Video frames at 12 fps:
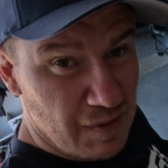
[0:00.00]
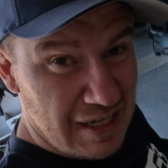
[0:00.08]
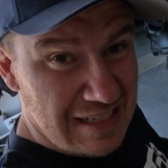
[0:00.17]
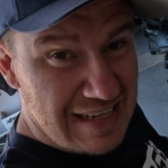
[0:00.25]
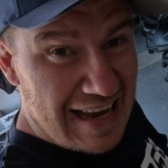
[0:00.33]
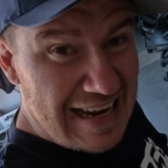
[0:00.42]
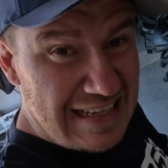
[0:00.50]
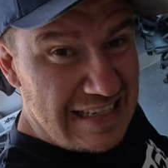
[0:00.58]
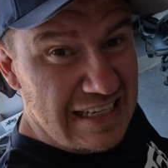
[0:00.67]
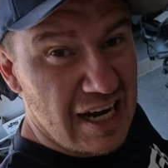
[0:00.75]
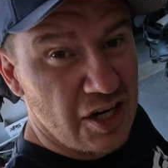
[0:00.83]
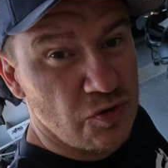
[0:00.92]
one, it's
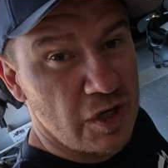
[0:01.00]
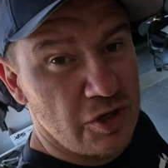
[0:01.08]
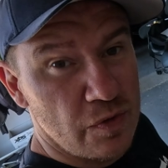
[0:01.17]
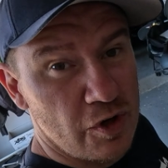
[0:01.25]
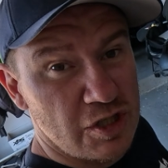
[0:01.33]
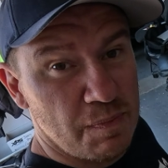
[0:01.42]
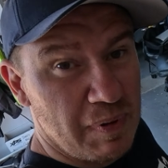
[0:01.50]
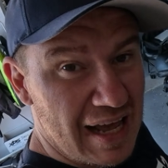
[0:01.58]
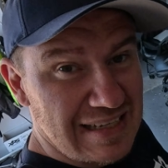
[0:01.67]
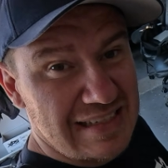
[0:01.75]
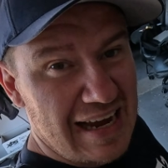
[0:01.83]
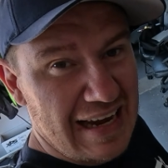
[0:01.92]
1800 euros
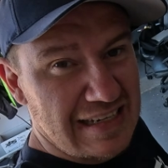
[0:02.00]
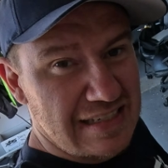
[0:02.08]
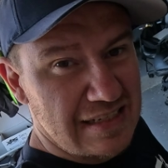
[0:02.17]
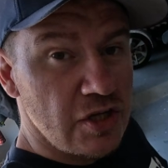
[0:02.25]
plus tax.